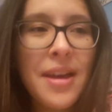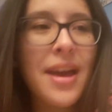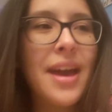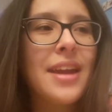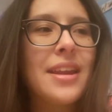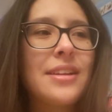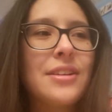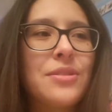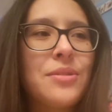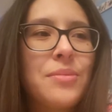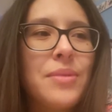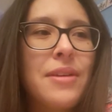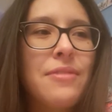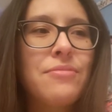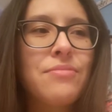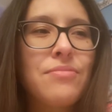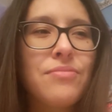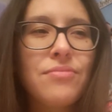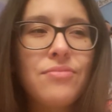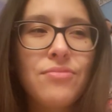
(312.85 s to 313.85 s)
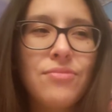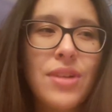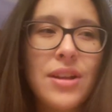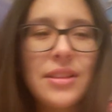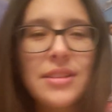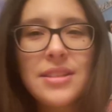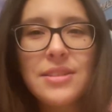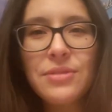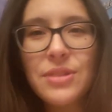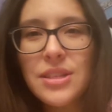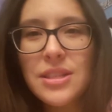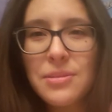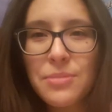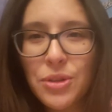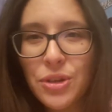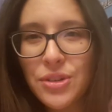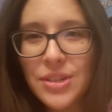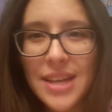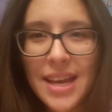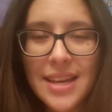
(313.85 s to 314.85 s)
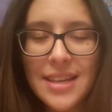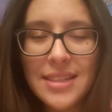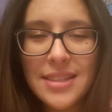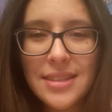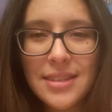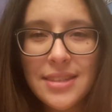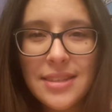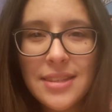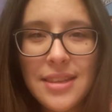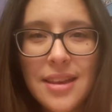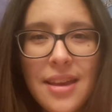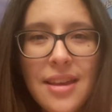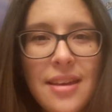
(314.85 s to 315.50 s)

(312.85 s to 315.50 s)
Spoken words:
and I know that we have relatively similar tastes.